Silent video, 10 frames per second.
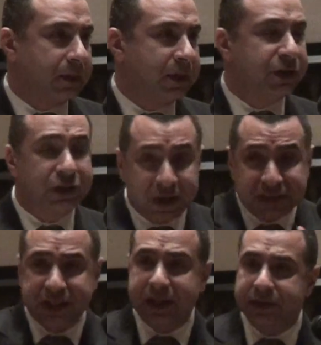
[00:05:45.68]
There is
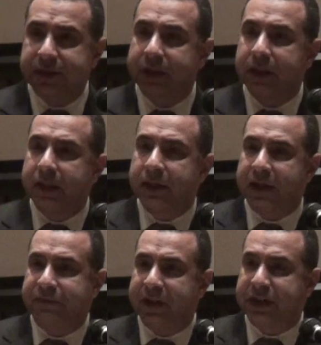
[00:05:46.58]
Christians
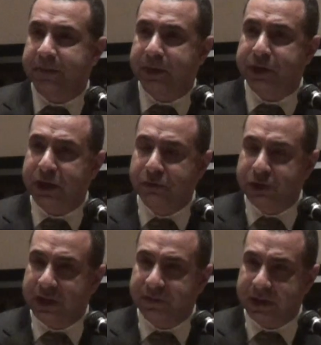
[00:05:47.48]
that are facing
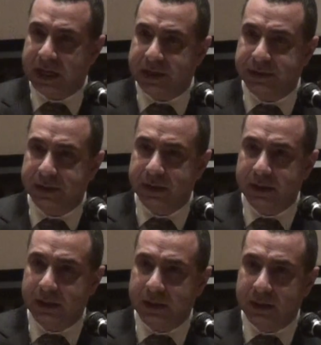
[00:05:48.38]
persecution every day.
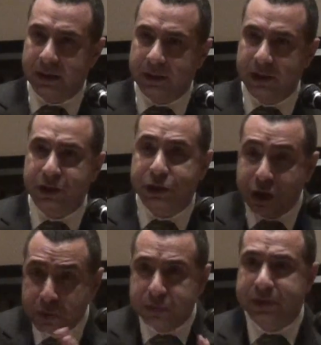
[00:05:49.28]
There is
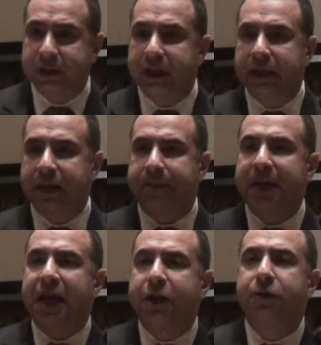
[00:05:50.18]
Jews that have
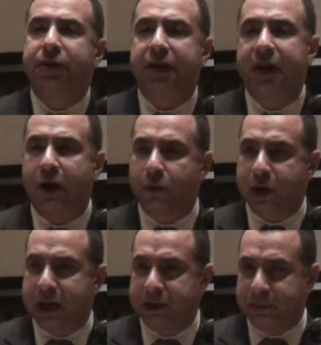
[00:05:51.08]
been accused that they are
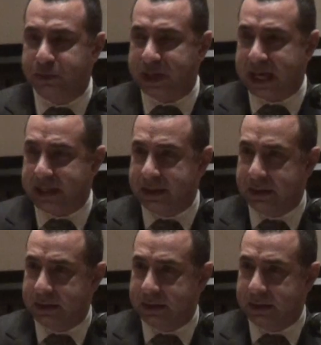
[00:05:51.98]
working to Mossad.